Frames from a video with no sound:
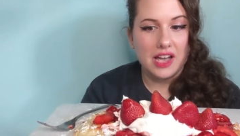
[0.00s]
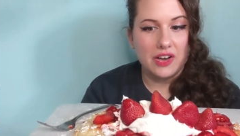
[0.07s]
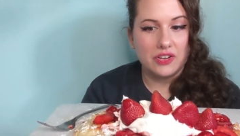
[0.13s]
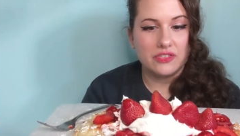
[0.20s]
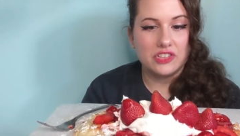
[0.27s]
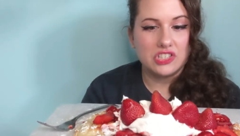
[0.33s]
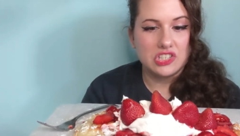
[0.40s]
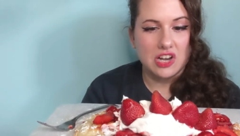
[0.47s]
out
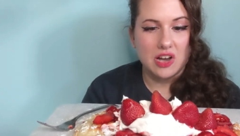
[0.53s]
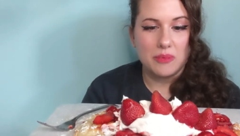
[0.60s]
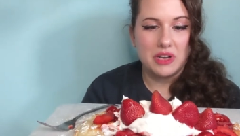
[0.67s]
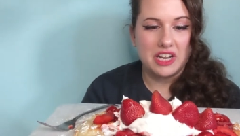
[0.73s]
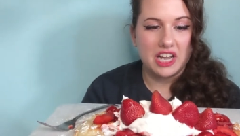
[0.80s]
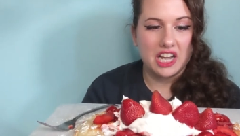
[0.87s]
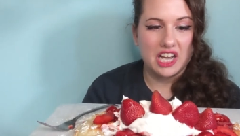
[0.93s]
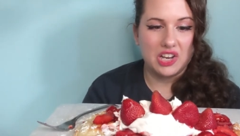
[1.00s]
of a job
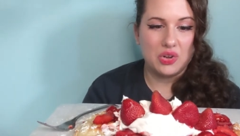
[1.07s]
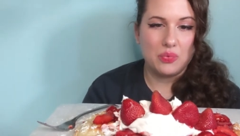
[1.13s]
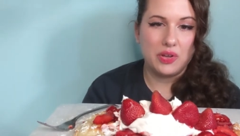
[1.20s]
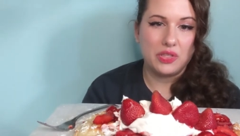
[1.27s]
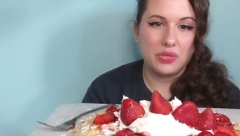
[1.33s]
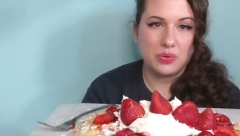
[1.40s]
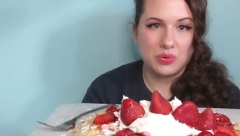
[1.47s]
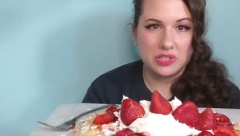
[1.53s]
and I kind of
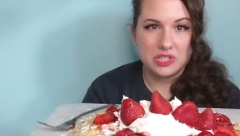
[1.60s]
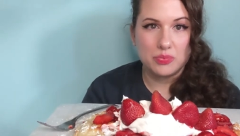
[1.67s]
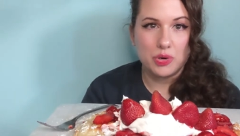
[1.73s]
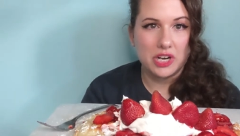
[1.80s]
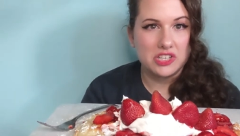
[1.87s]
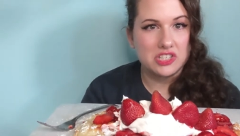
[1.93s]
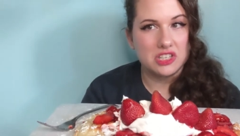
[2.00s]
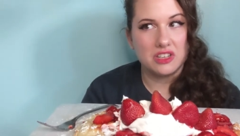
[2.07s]
went through a
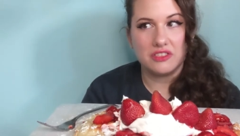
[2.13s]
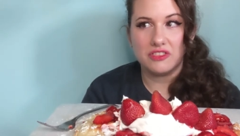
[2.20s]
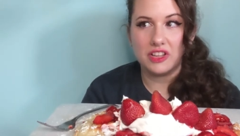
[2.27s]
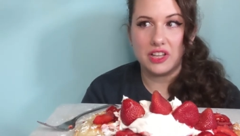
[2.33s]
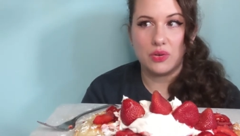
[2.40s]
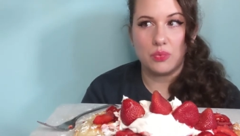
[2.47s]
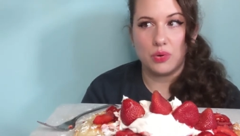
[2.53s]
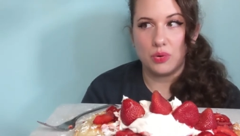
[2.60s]
depression of
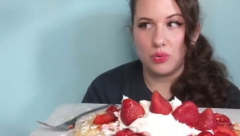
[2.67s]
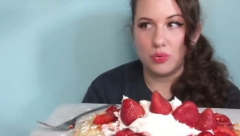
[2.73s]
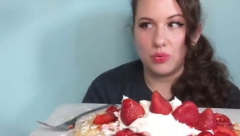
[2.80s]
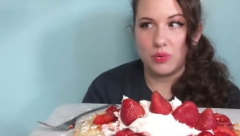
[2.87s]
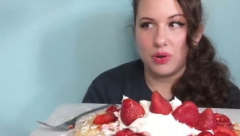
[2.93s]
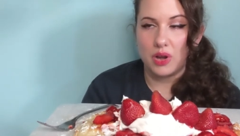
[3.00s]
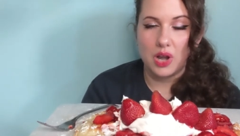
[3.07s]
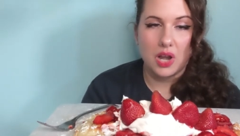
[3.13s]
like,
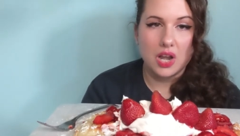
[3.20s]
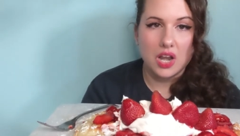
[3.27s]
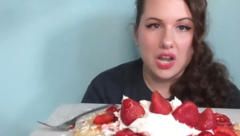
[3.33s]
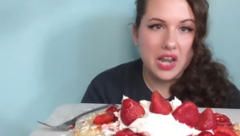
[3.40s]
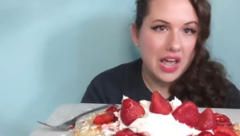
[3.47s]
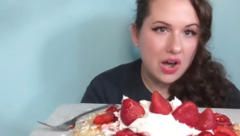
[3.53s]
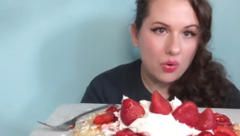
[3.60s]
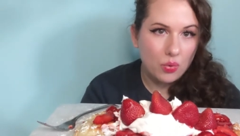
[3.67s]
well,
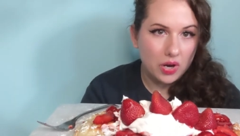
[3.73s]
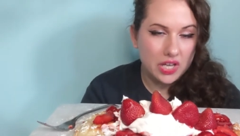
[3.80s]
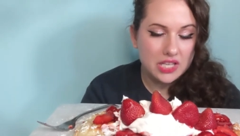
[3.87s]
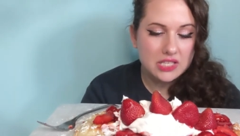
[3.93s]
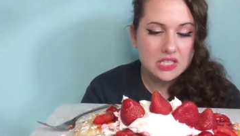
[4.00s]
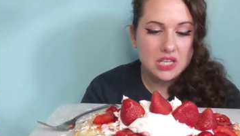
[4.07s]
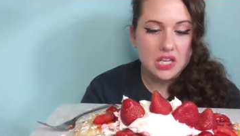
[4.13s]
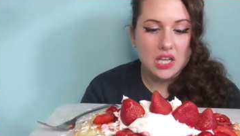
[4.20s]
now
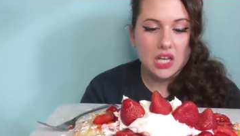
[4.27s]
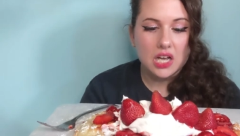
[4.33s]
what?